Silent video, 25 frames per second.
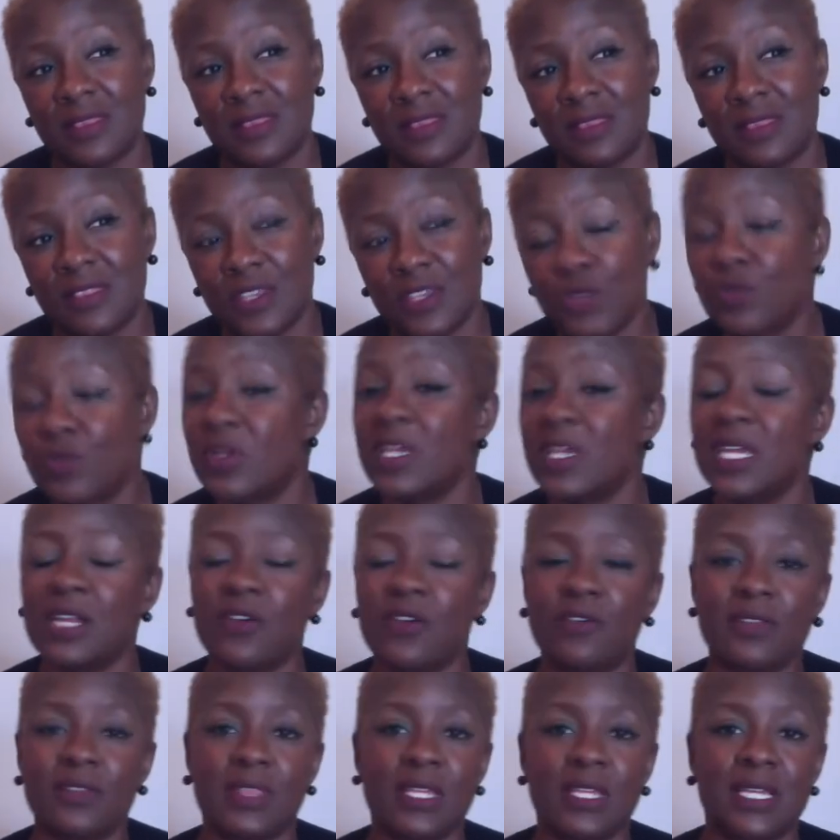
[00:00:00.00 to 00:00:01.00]
you can get
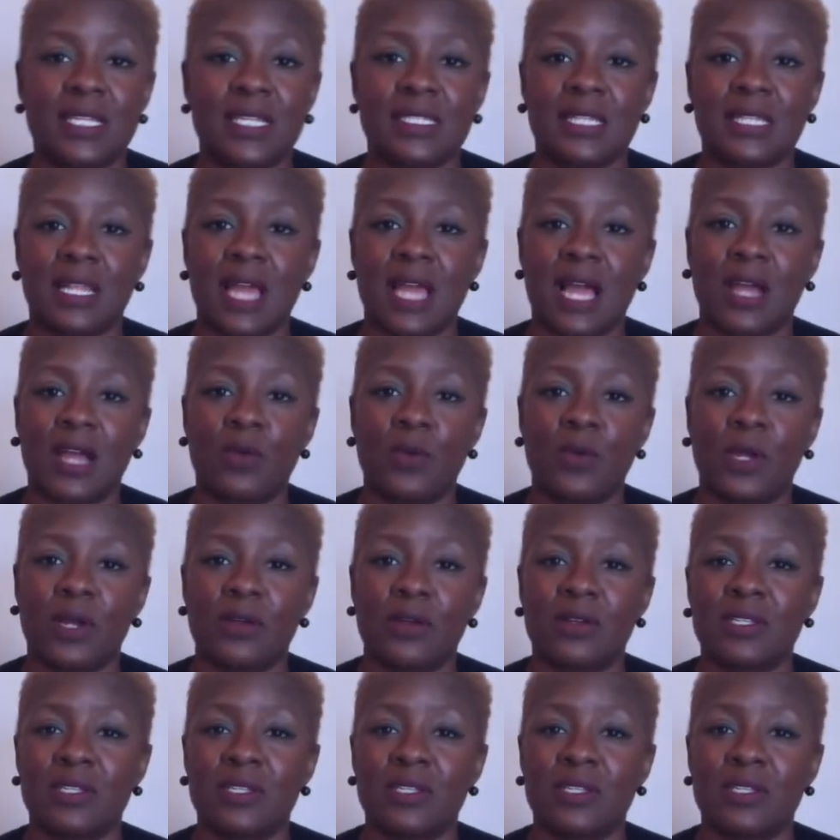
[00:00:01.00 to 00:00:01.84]
over things a lot quicker,